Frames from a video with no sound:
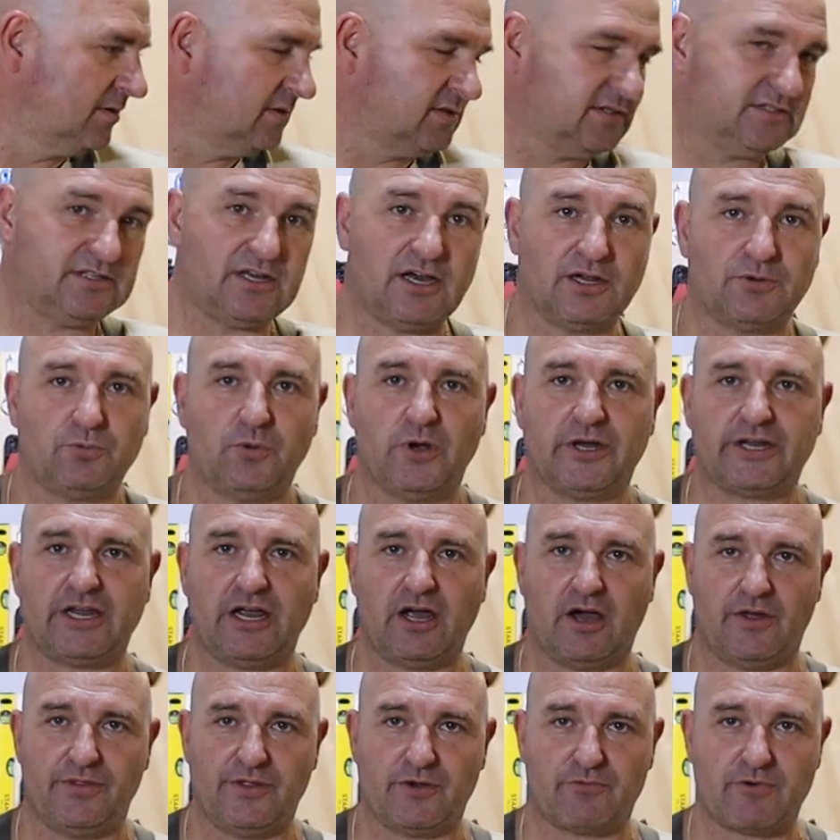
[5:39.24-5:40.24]
start
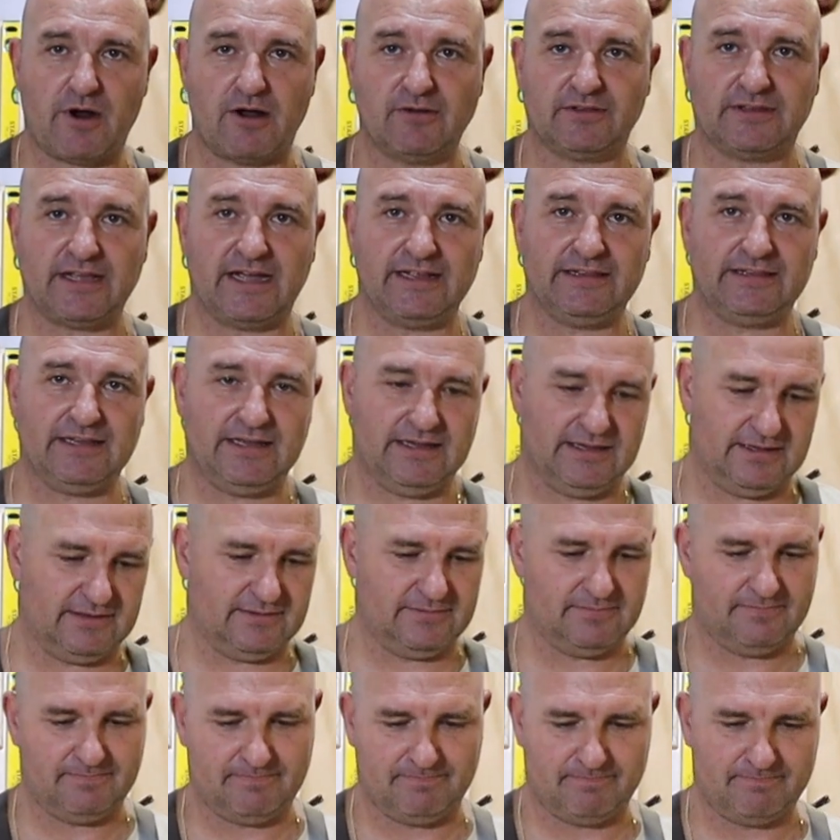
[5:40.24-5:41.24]
working on the
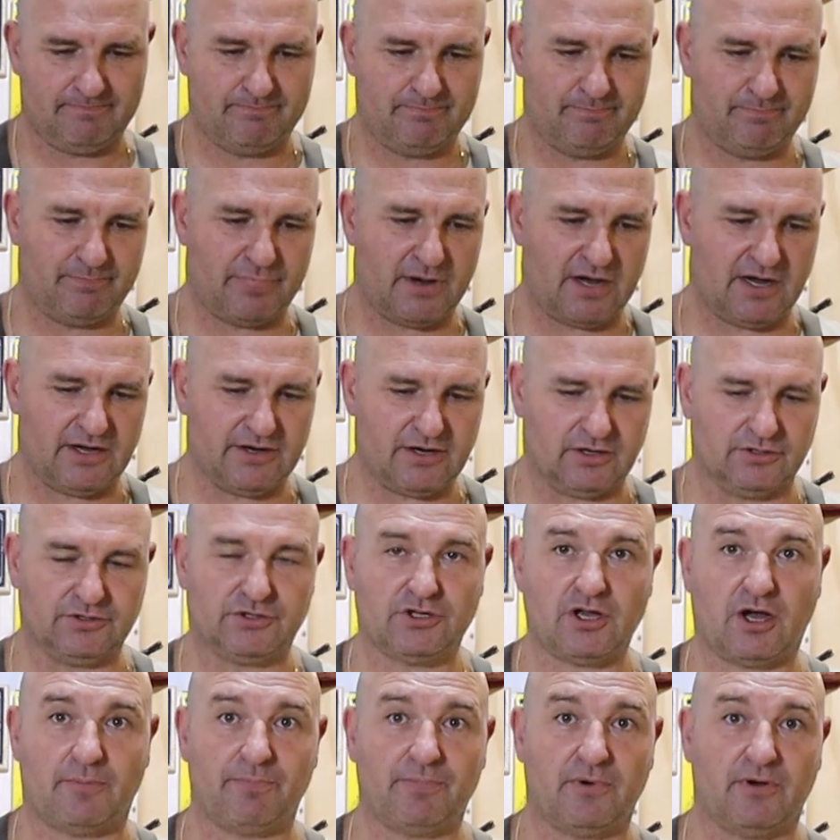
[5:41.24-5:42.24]
rotating part on
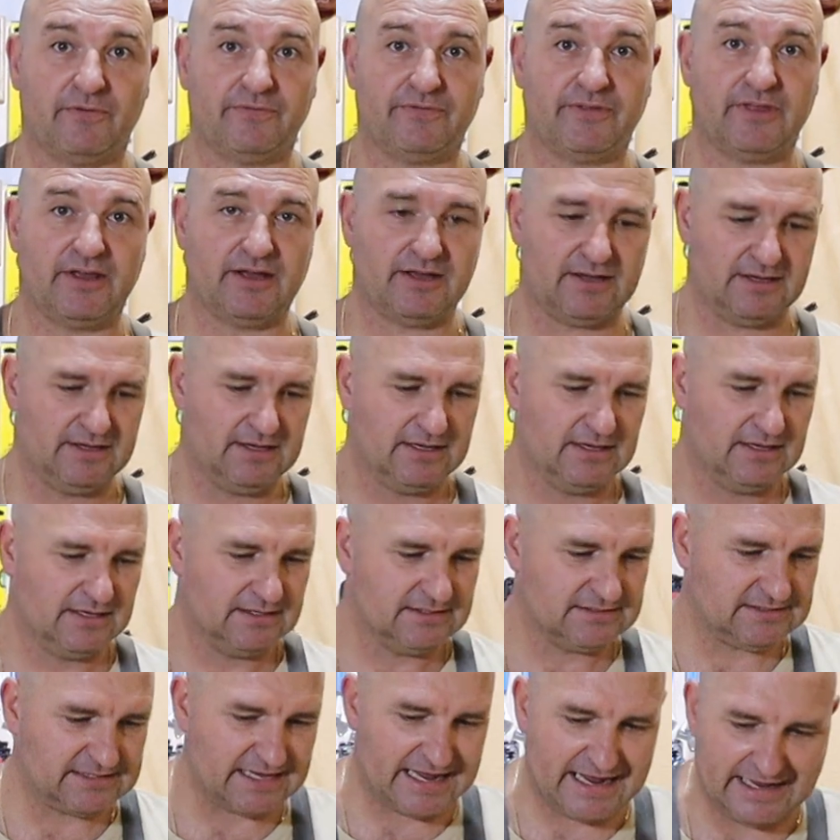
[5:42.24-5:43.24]
top of the
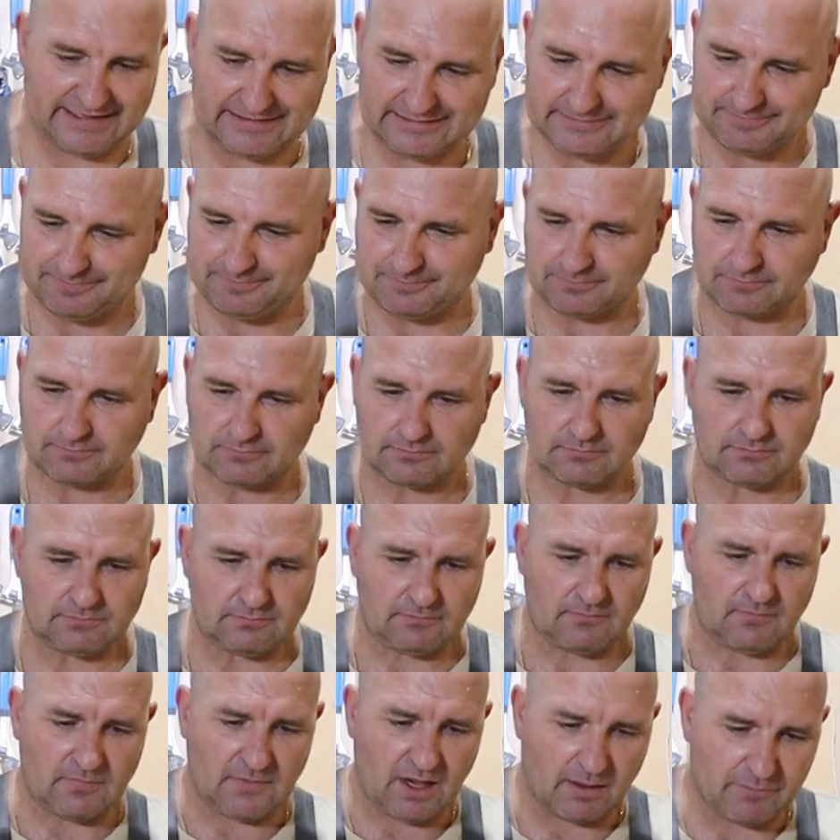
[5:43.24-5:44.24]
stand.
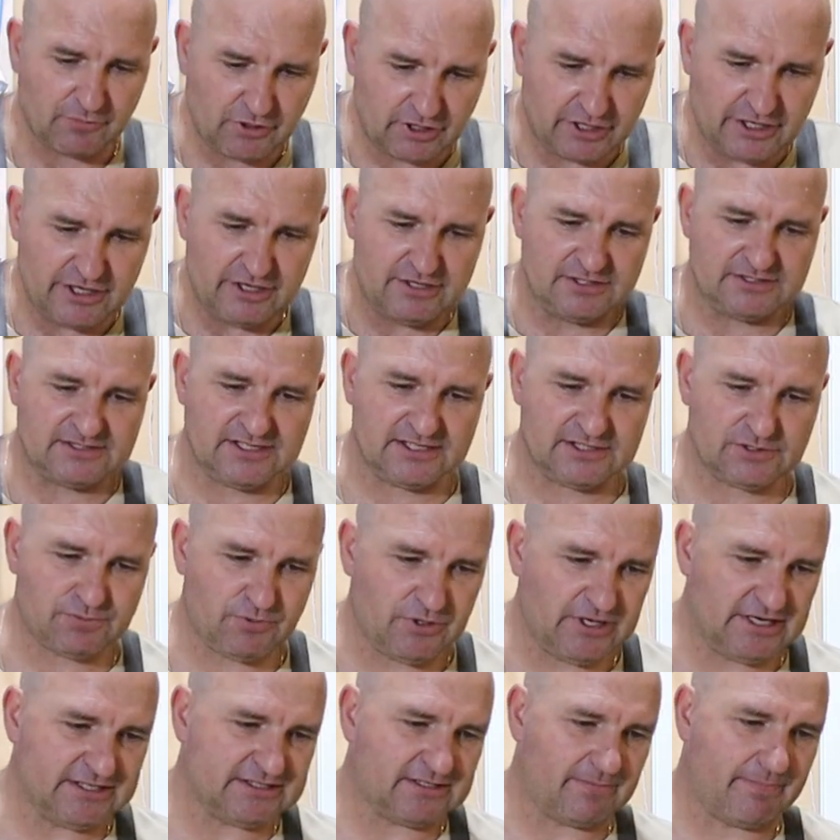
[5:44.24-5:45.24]
I'm going to use this
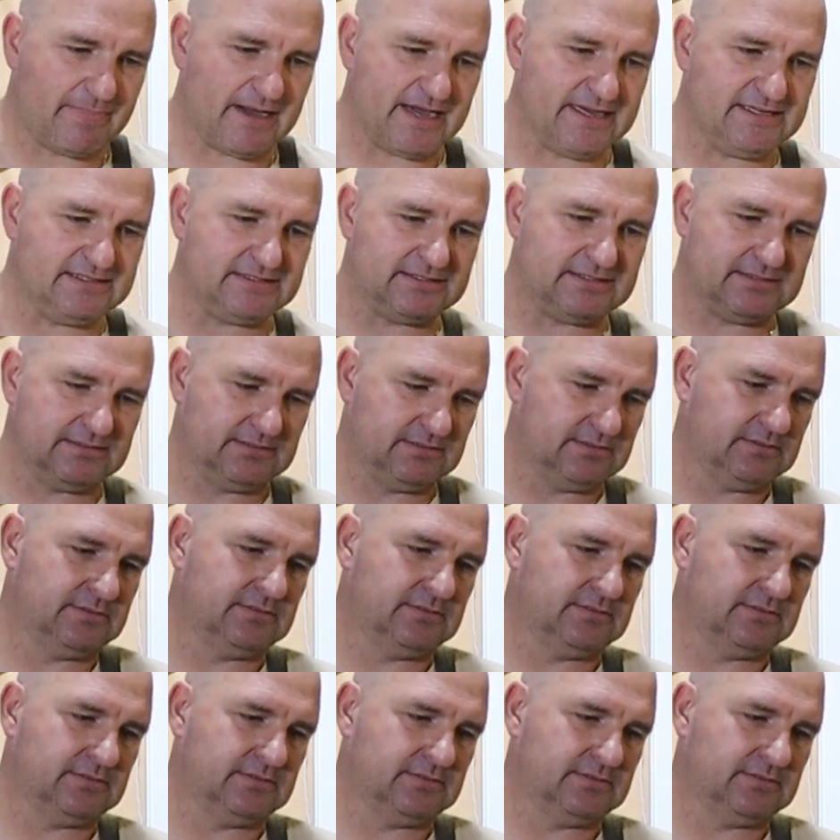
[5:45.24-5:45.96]
wood as a base.